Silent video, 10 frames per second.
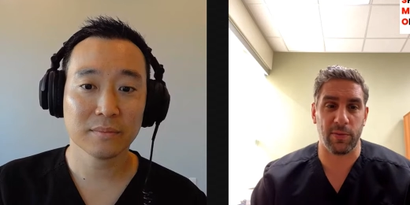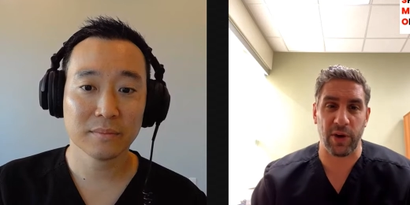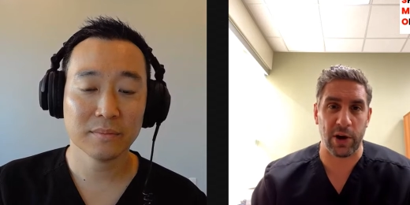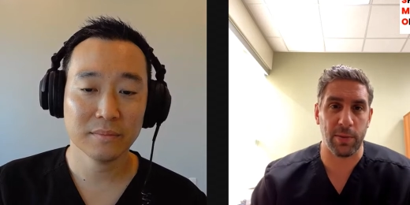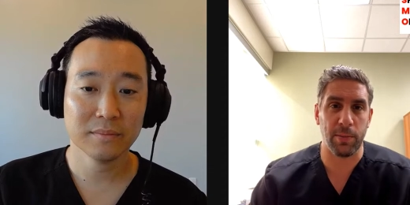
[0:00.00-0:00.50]

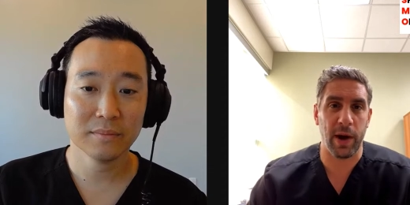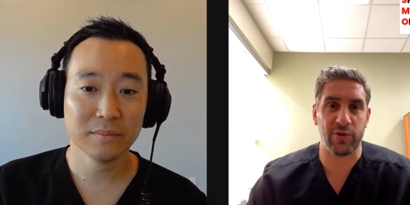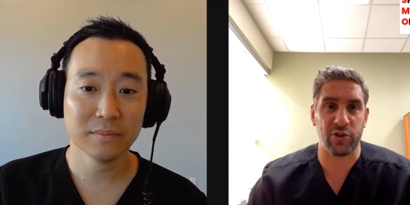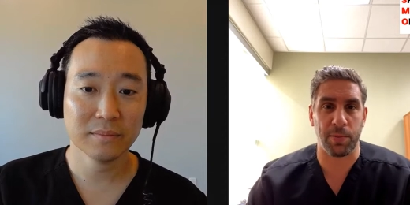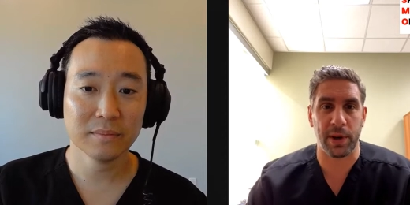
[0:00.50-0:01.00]
Speaker 1: very
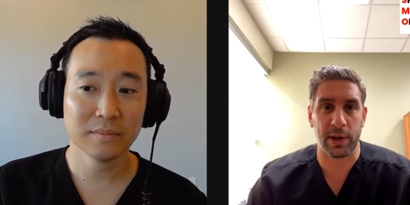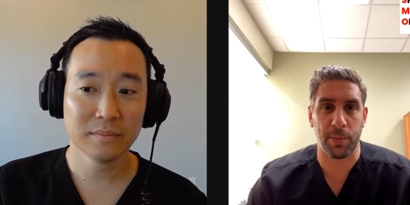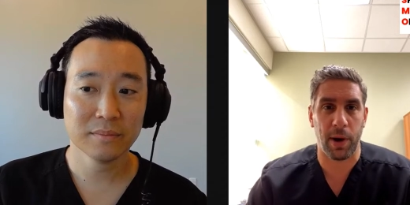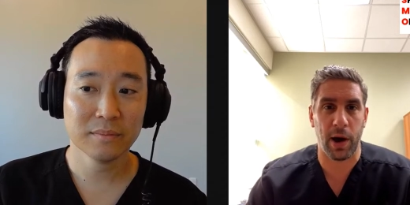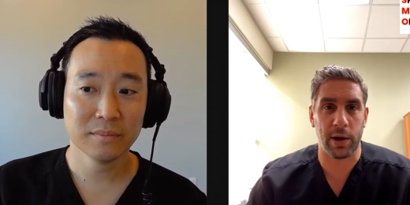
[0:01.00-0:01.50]
much dependent
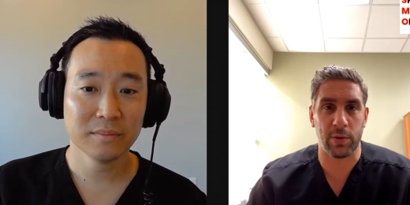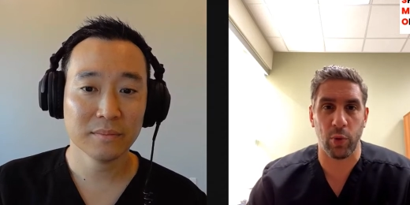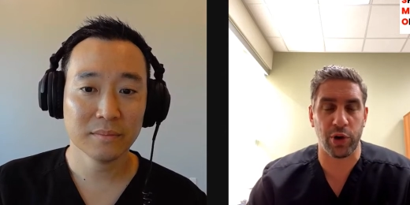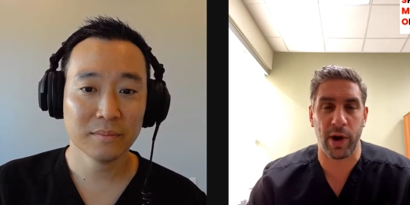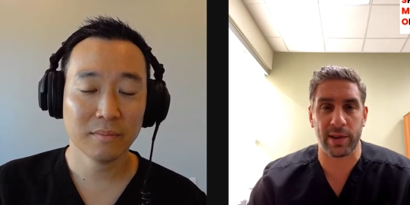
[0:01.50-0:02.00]
upon
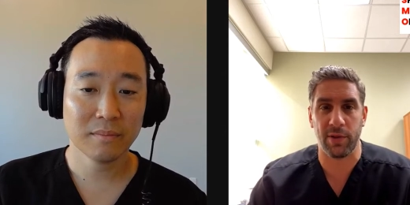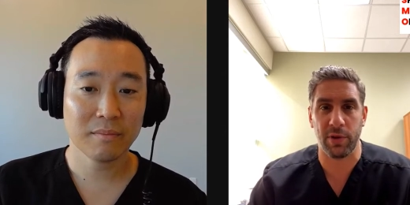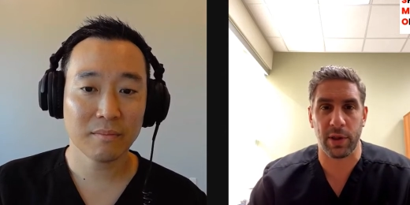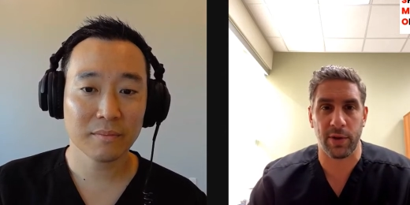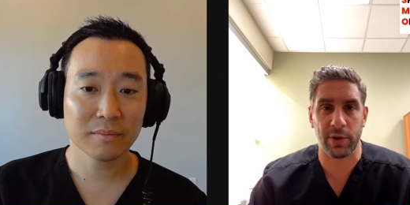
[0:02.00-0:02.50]
what your
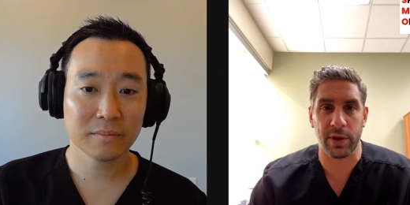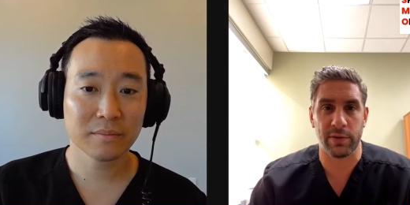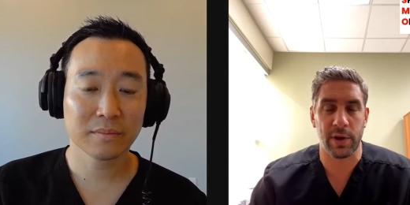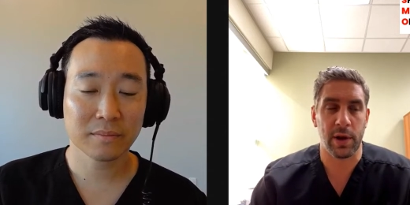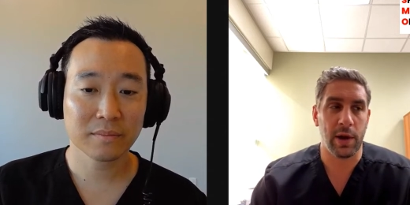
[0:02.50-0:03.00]
activity level
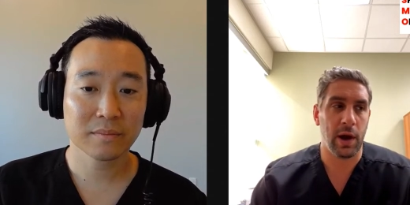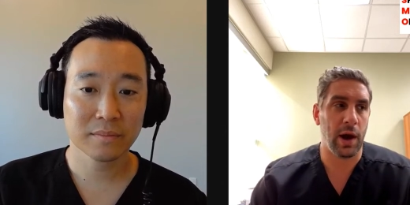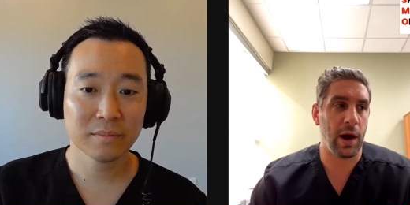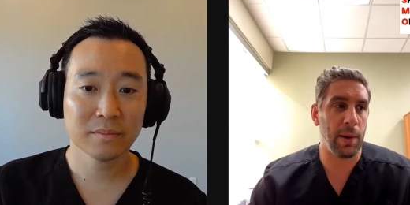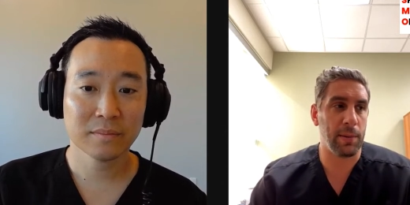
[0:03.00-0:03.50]
is,
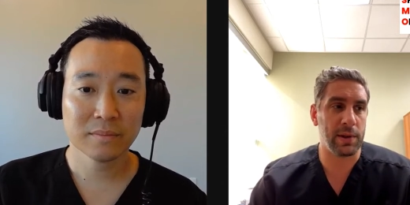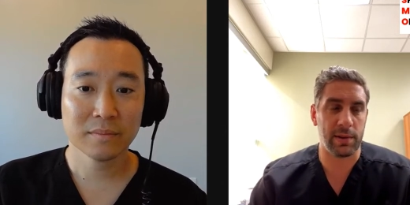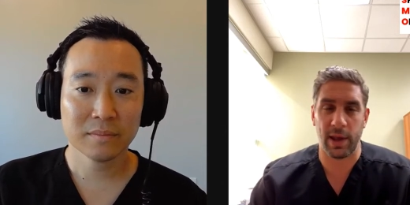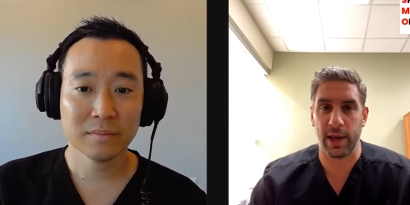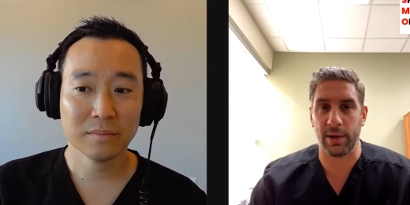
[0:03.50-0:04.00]
um,
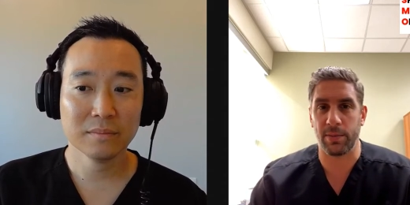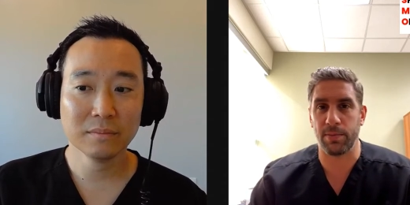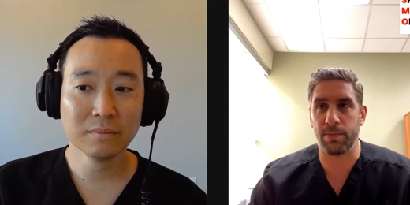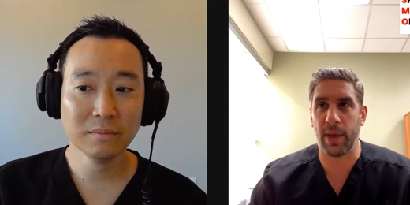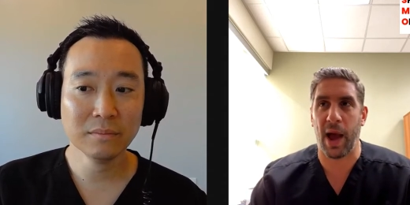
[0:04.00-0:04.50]
and and
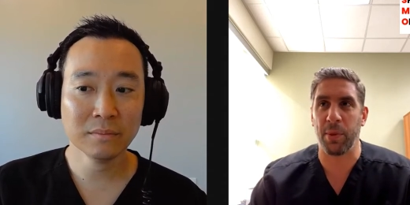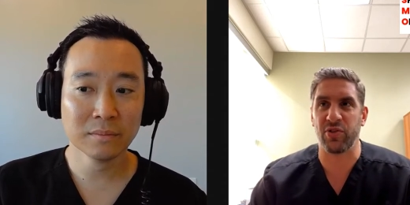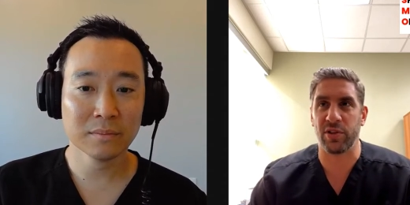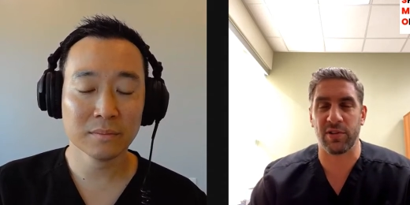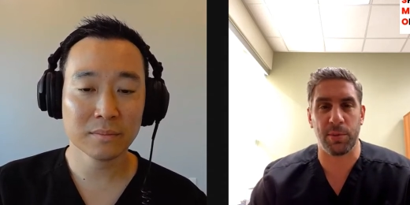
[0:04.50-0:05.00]
how
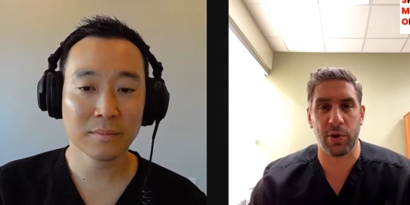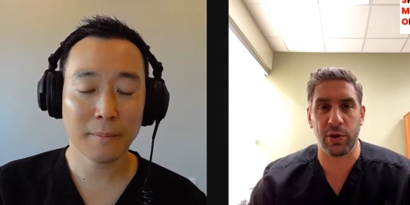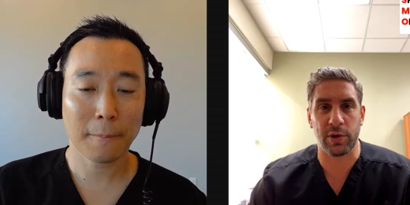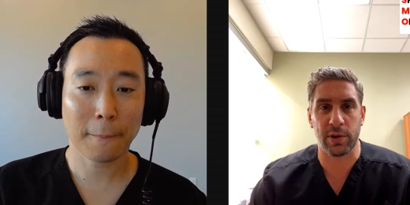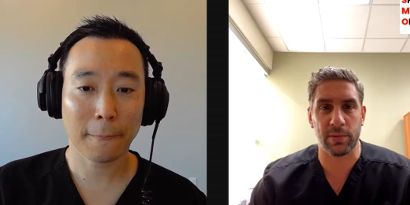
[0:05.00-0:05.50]
much
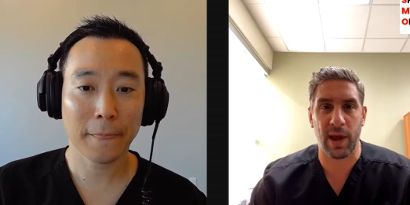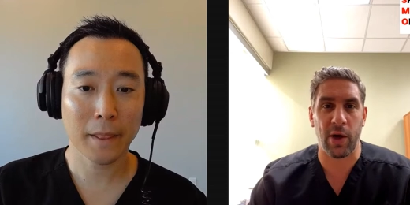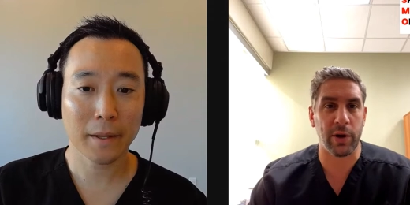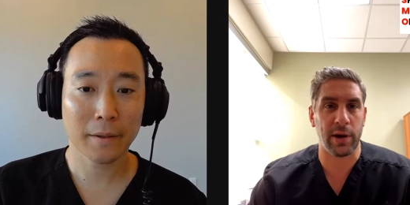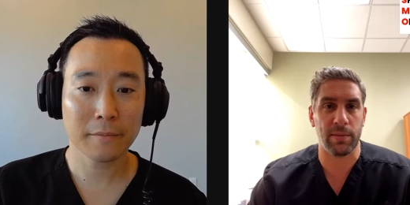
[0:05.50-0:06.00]
instability you can
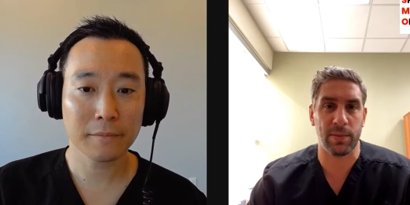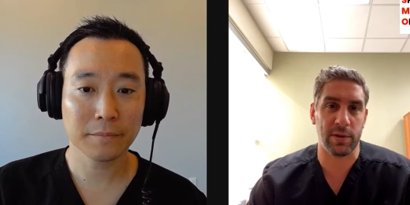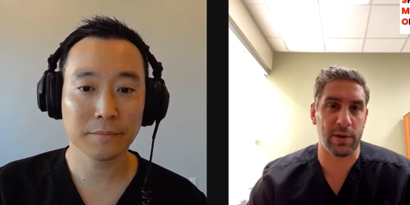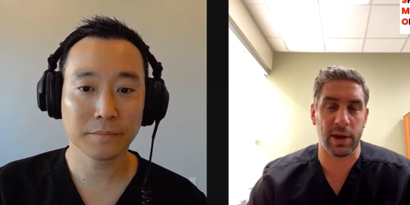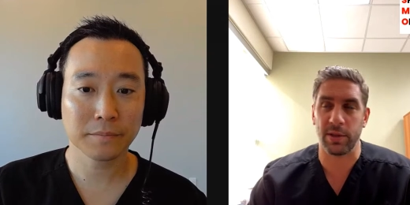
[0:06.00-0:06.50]
tolerate.
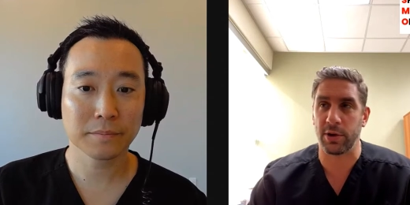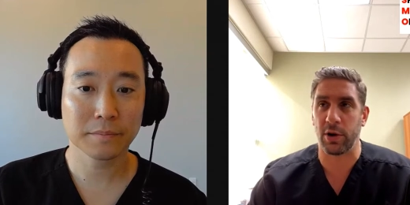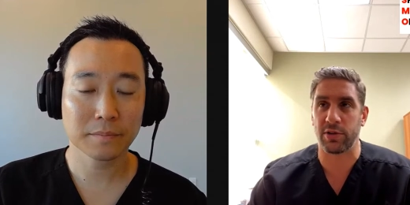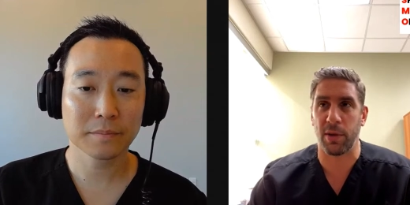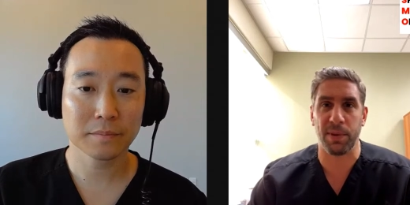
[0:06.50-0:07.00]
Uh, there
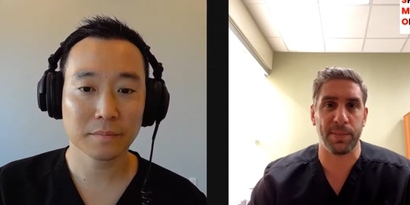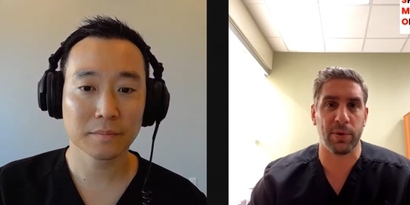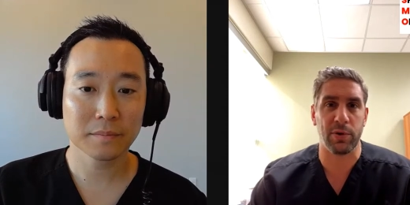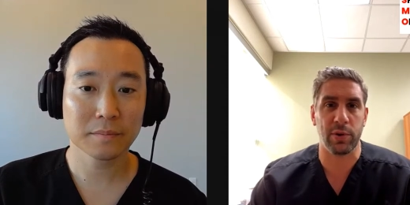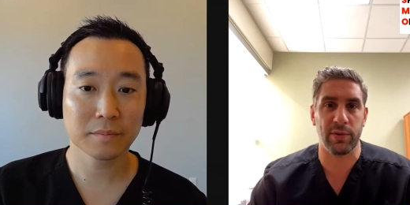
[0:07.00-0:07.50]
are some
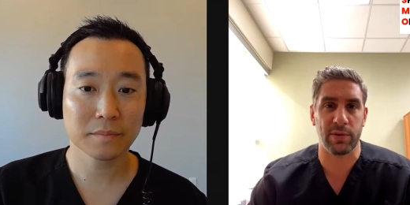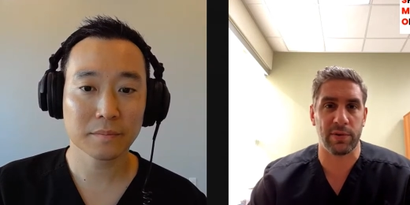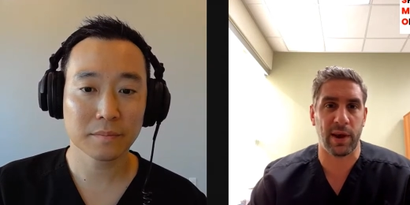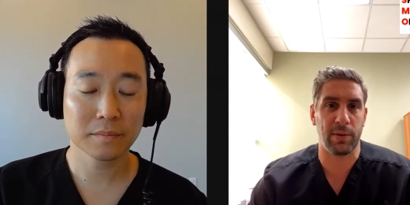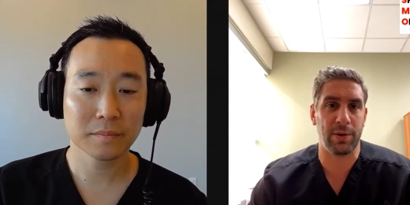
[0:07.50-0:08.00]
people who even
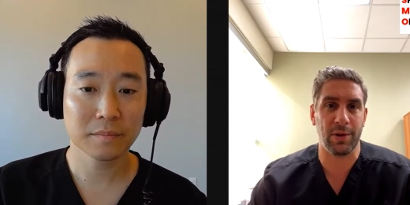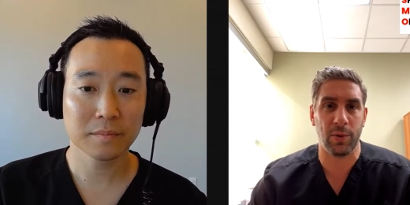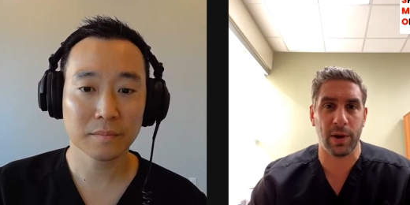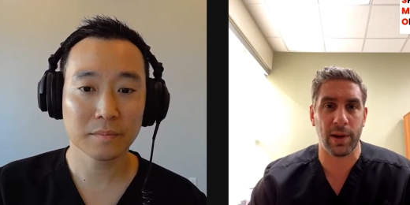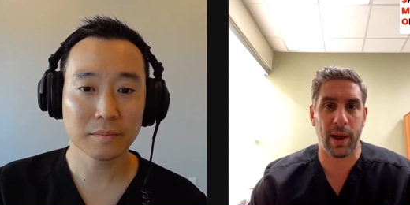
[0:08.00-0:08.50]
say, you know
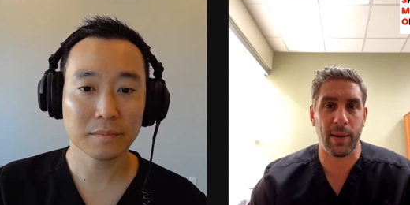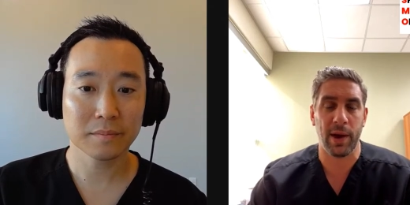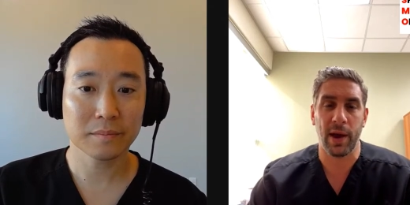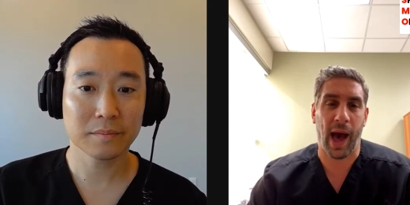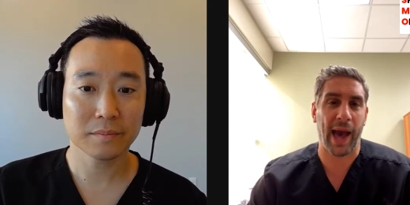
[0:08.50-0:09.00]
what, I
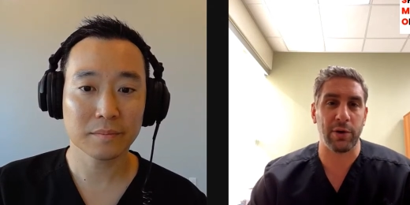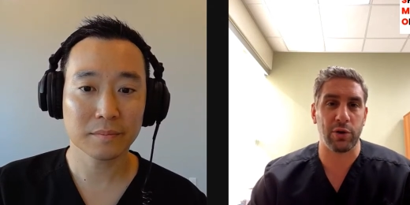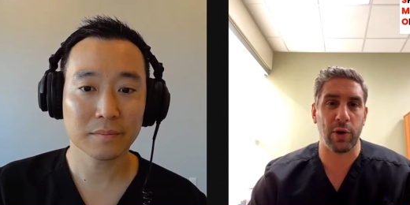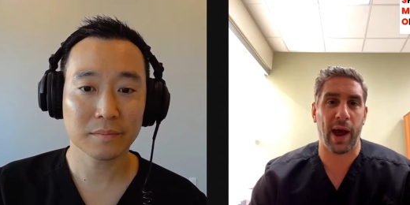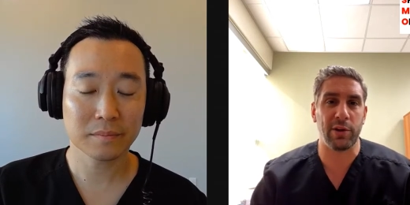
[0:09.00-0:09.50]
I
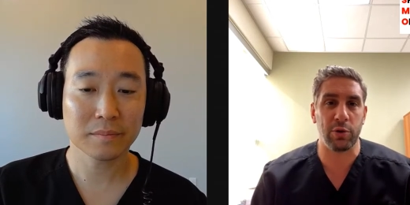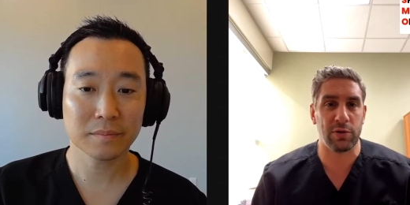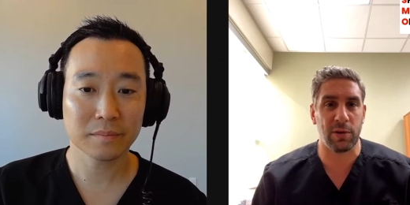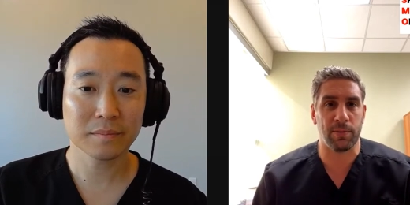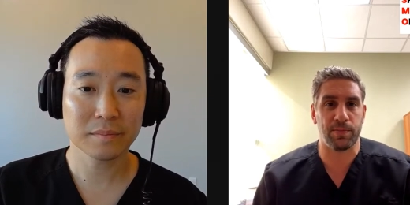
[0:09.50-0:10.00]
don't do I do
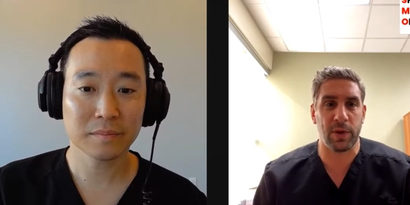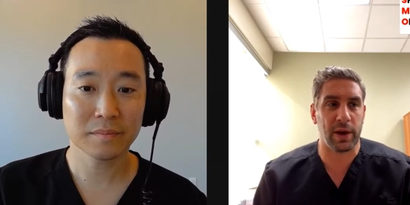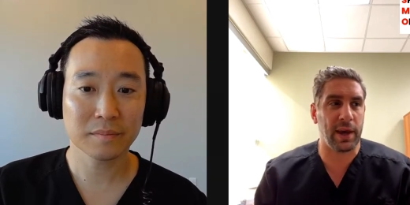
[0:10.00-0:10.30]
some